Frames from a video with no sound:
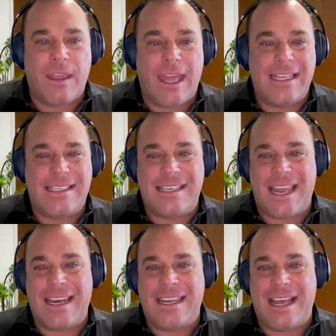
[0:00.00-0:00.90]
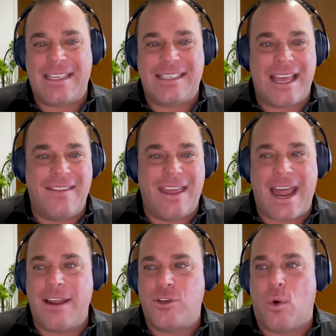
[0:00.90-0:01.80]
and said that
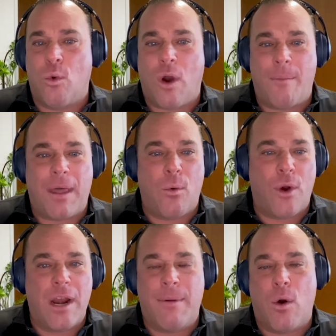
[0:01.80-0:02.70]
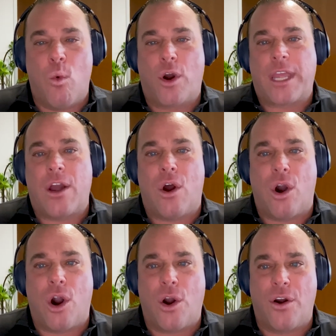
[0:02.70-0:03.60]
I'm not worried about working
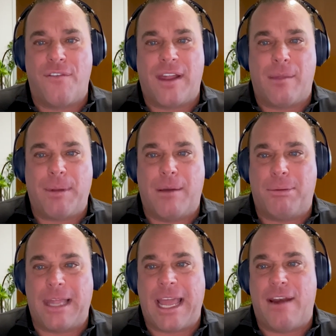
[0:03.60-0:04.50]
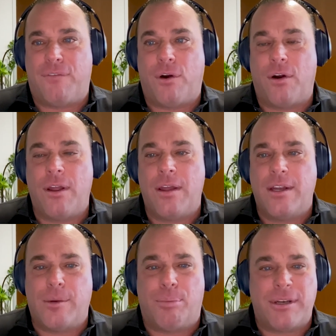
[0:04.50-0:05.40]
hard or developing a plan
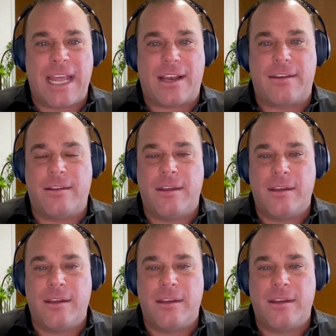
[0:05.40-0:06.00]
to protect,